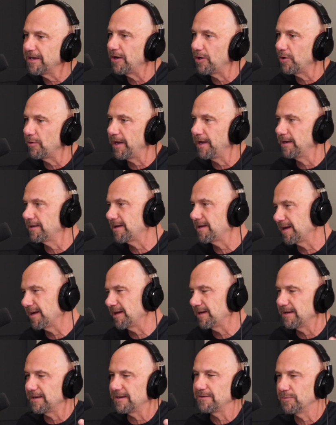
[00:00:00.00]
And
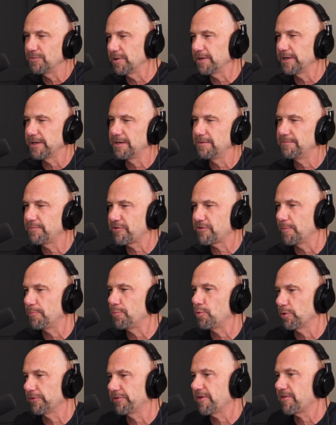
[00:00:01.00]
kind of really
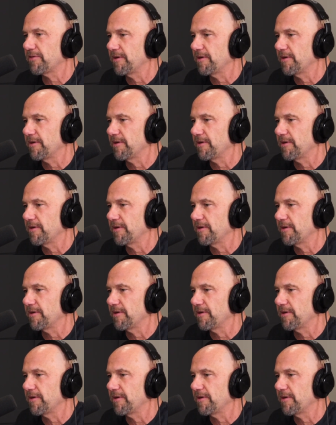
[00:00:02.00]
support the